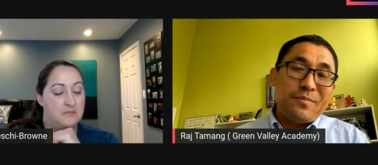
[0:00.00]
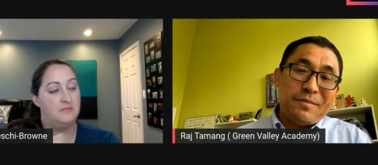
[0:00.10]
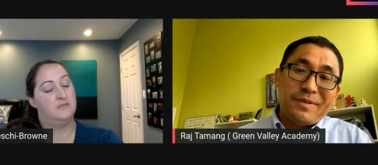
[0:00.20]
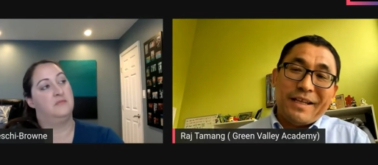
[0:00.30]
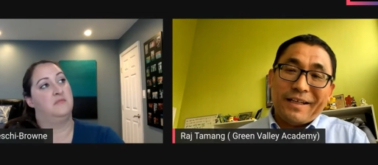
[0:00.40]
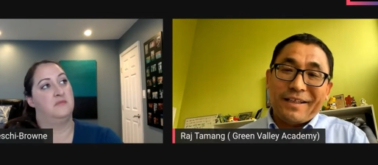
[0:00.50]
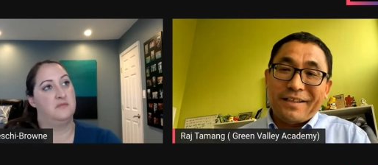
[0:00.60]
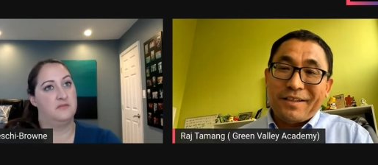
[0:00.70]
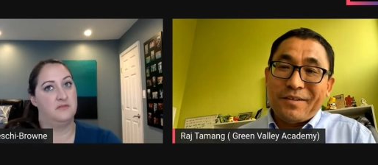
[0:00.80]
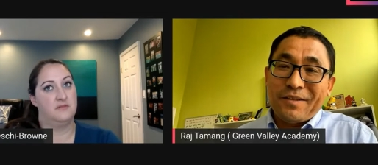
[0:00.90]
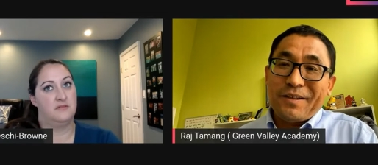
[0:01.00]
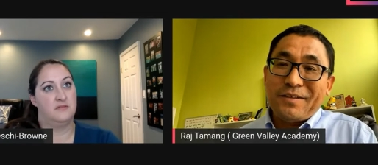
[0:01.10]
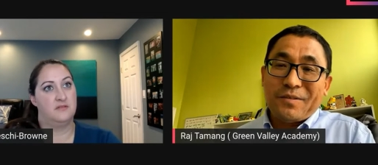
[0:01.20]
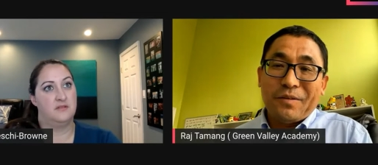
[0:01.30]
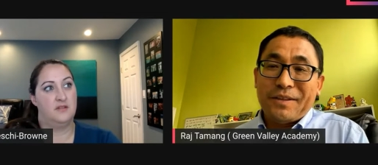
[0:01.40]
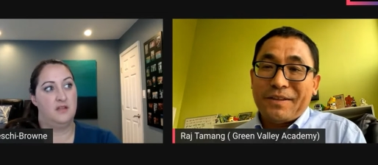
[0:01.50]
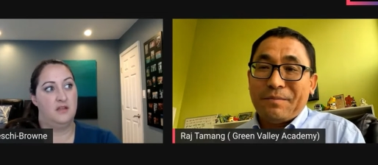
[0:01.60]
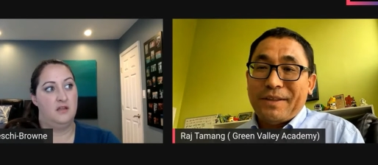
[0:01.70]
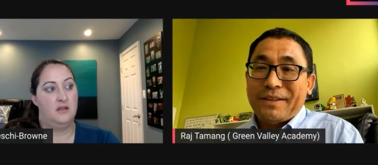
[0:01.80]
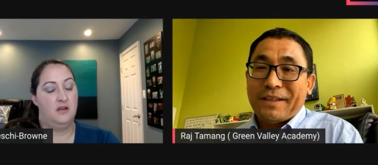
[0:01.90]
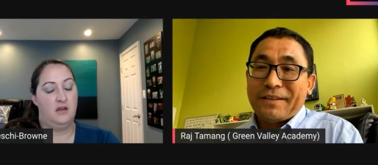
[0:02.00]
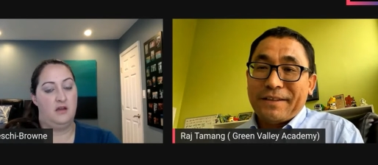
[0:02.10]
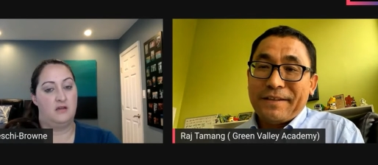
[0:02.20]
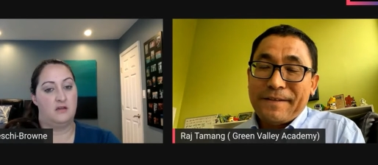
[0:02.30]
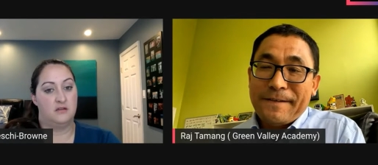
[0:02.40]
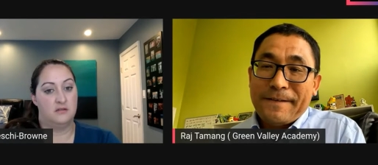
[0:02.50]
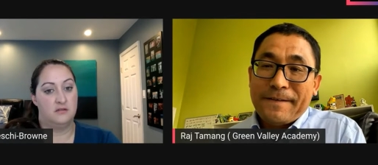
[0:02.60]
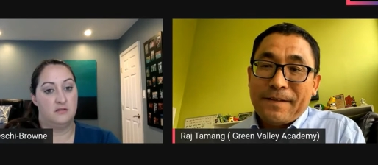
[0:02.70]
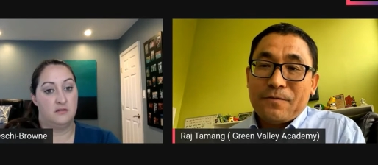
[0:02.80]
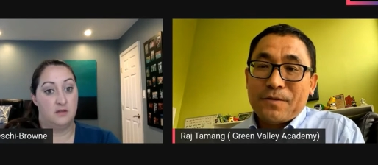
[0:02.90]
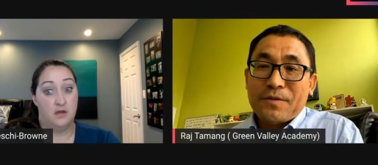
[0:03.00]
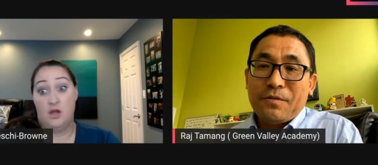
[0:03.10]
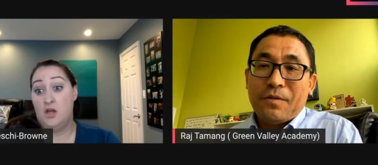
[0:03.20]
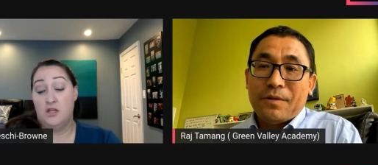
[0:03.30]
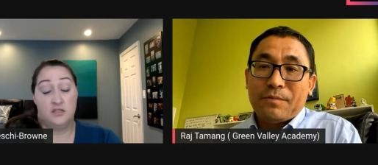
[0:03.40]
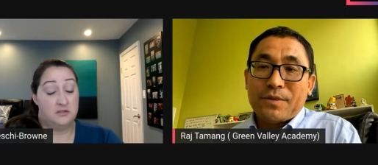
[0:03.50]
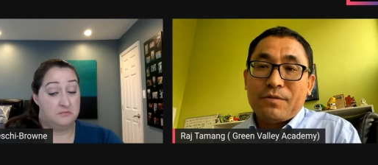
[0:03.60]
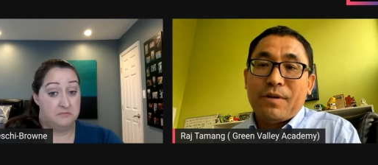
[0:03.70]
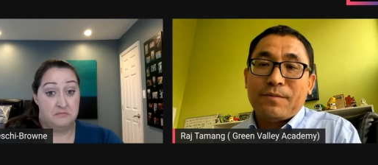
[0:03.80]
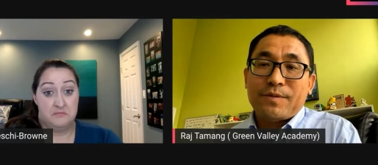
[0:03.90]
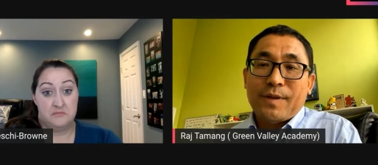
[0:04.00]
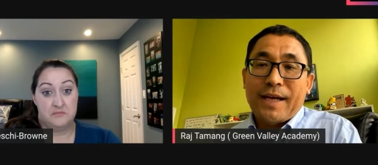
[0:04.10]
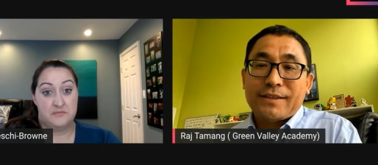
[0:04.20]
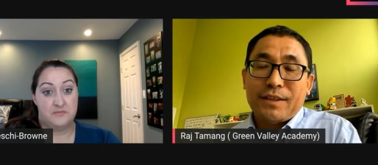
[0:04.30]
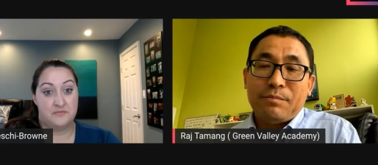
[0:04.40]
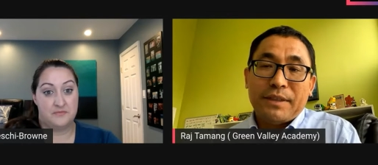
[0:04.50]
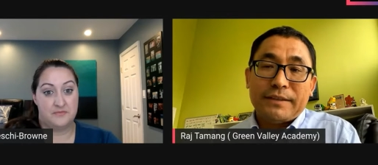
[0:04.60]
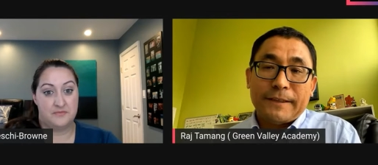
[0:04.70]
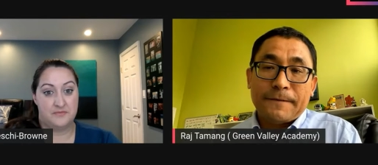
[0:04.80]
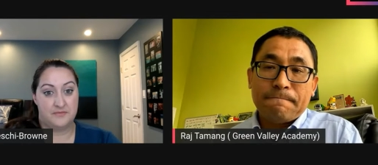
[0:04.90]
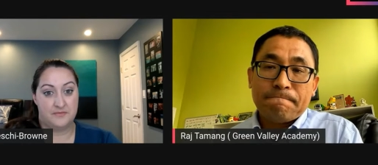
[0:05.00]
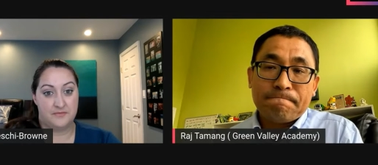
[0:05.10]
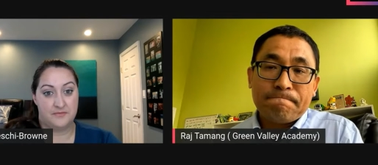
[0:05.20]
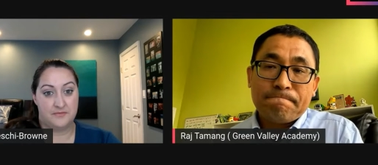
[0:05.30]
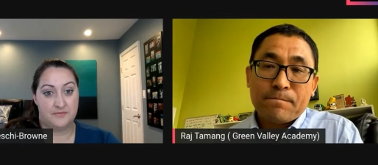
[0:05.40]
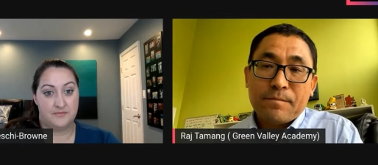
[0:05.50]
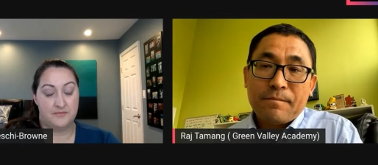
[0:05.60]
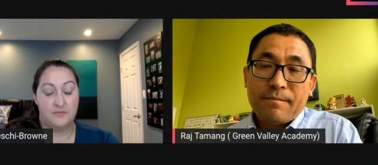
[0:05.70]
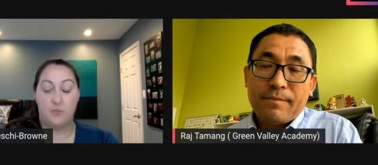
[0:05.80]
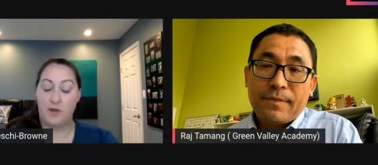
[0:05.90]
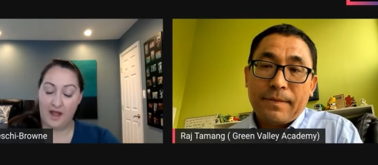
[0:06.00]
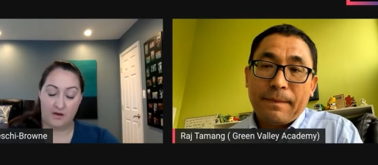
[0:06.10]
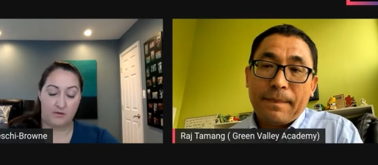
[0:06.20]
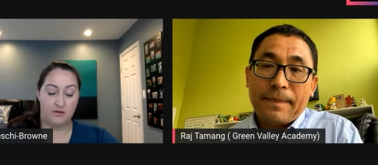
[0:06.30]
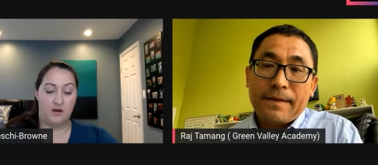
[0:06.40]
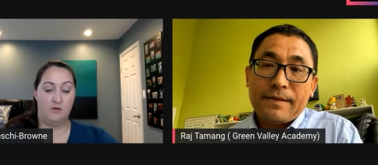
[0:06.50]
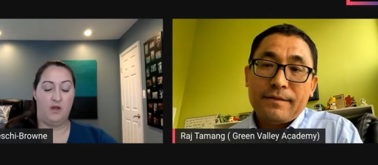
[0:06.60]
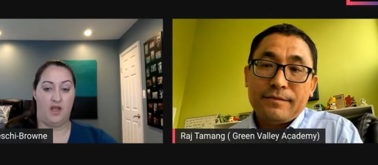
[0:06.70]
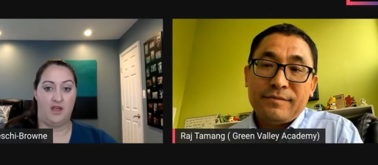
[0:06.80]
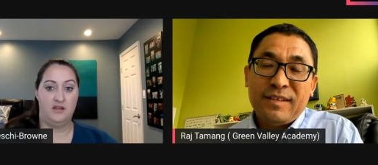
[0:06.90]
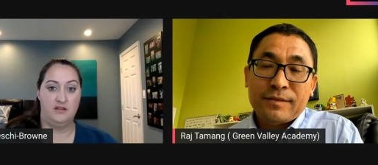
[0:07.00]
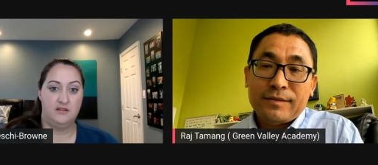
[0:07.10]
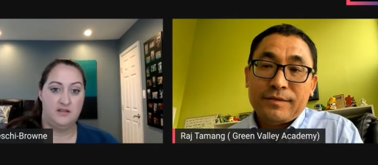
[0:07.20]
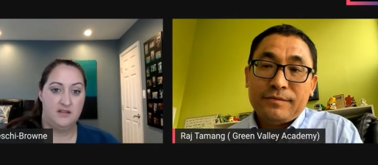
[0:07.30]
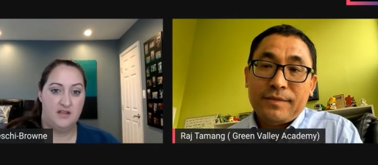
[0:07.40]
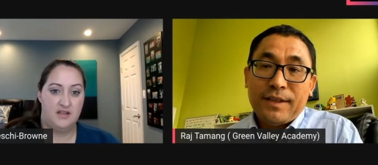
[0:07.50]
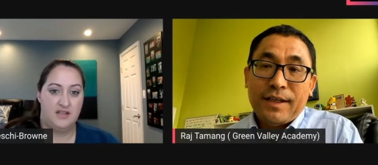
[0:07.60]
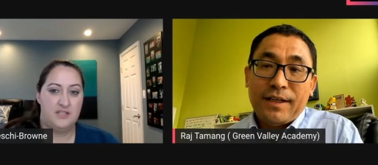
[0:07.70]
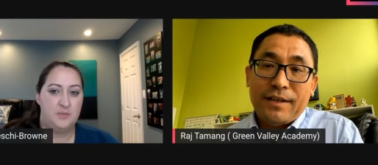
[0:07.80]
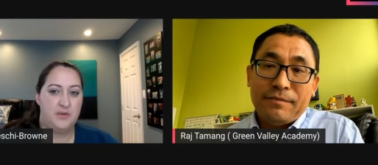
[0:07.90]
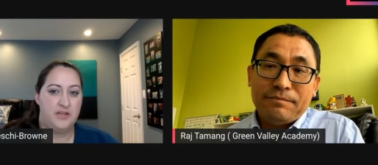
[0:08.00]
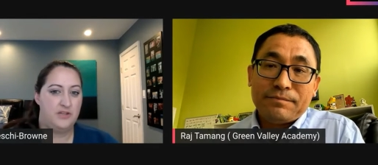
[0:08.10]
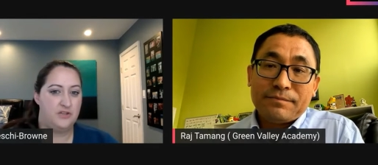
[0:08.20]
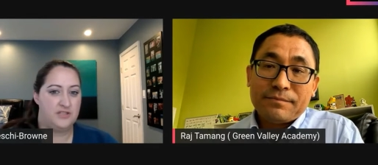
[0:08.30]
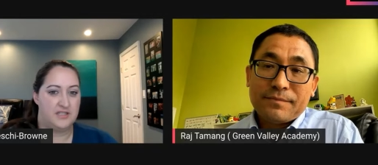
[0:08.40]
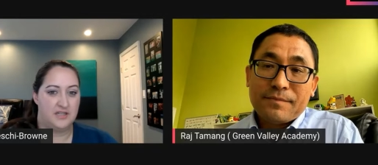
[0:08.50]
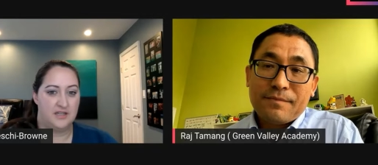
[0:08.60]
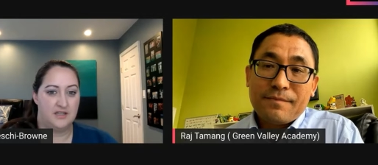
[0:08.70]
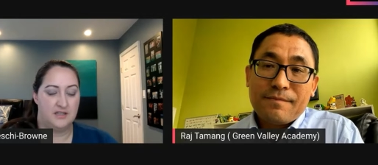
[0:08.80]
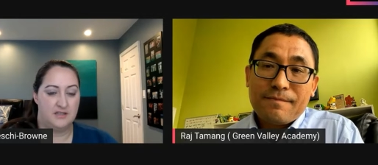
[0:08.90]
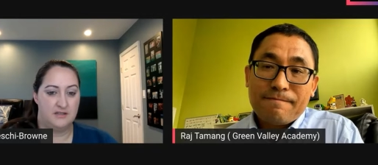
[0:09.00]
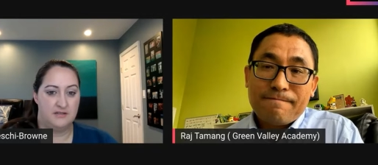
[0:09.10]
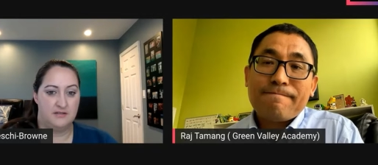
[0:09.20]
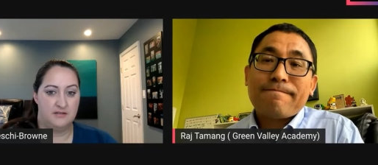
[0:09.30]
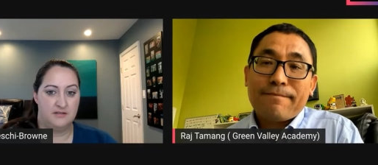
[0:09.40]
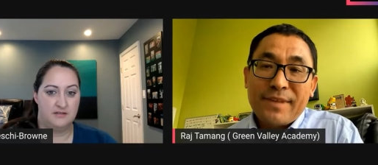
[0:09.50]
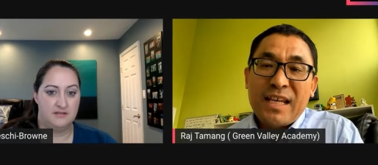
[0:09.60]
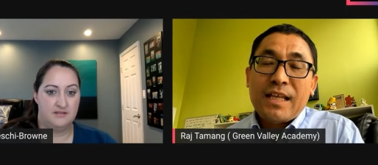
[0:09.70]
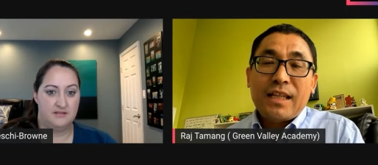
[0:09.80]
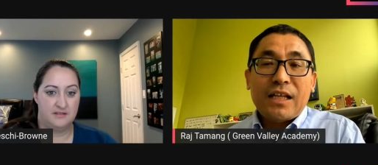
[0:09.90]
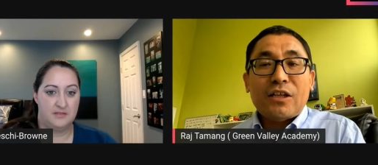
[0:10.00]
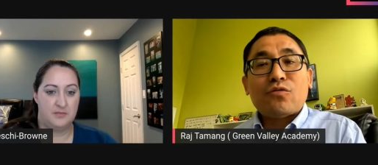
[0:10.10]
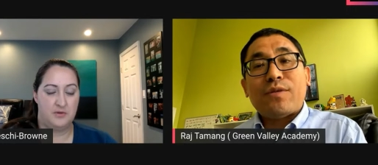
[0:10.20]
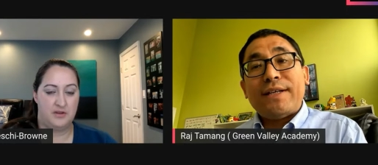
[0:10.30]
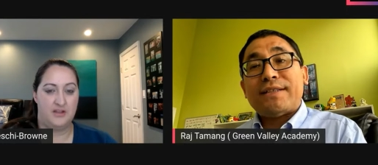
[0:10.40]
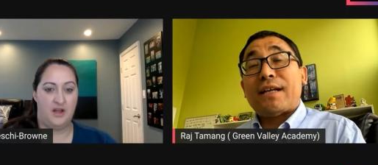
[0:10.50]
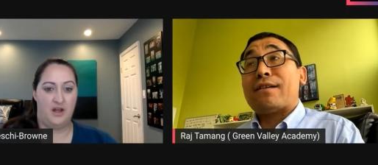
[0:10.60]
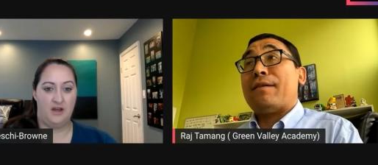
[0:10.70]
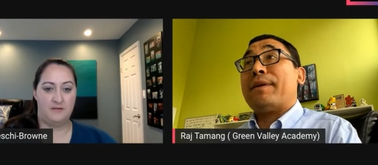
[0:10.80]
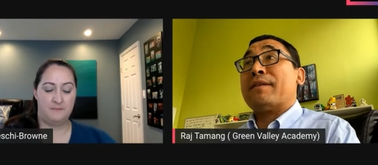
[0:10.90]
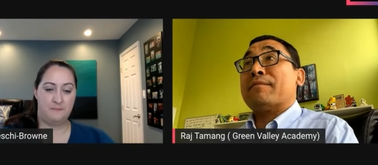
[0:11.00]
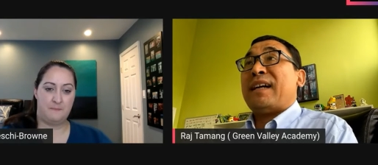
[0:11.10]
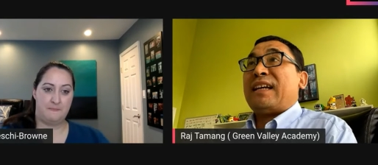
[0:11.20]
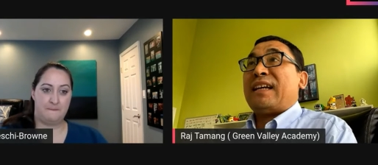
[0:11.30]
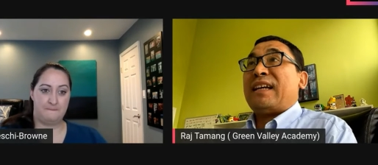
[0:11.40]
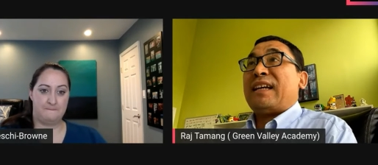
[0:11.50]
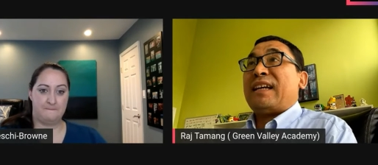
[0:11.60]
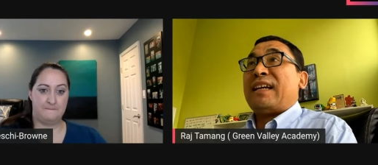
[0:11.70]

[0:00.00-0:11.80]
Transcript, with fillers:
Speaker 1: there are people like it. You know, he sold it immediately. Huh. There were two home, two homes who actually built it.
Speaker 2: Wow. Okay, that's um, pretty um, interesting.
Speaker 1: A lot of trends are coming, but you know,